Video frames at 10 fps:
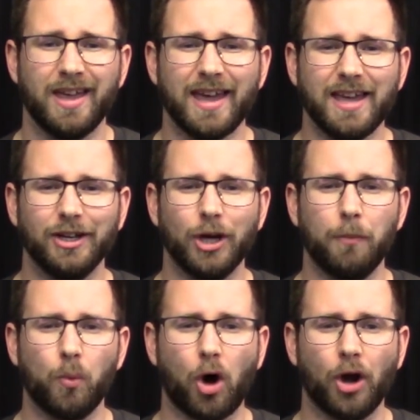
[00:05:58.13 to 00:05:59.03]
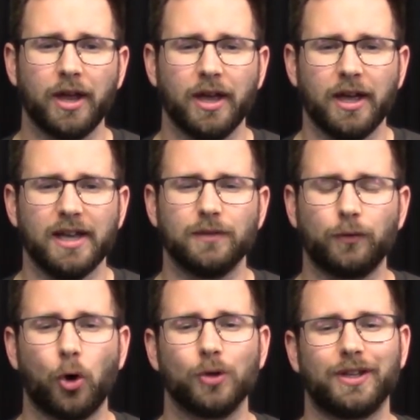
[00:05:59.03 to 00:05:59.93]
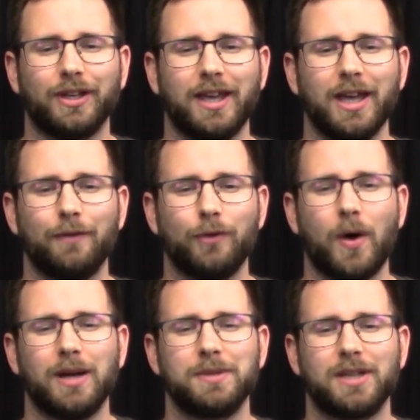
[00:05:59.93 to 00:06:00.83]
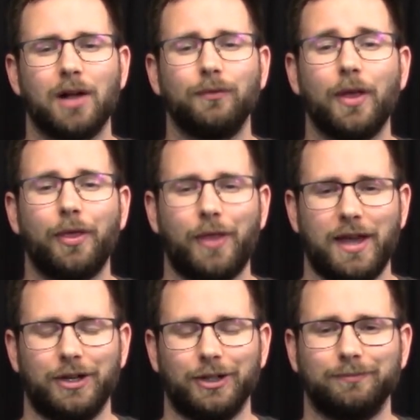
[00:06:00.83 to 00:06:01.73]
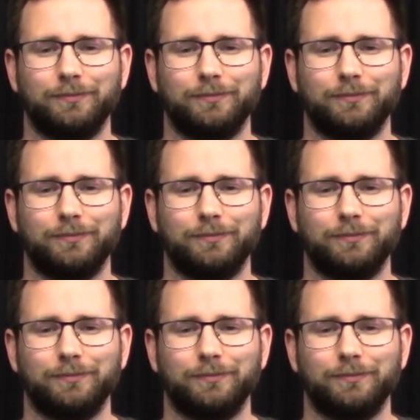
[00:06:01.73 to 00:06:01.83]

In at number 1 is of course the king of Rohan himself, Theoden.